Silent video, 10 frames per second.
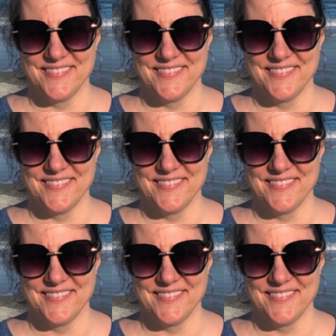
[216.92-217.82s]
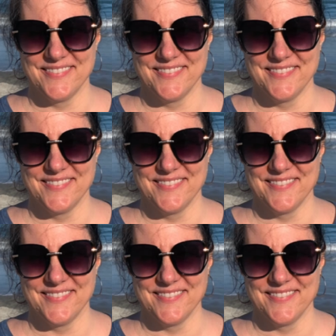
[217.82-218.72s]

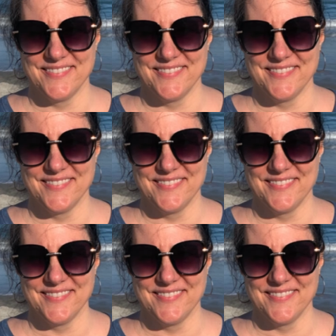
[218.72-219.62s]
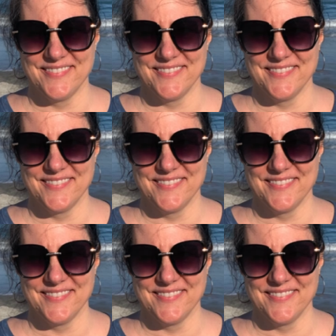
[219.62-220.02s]
(no one is talking)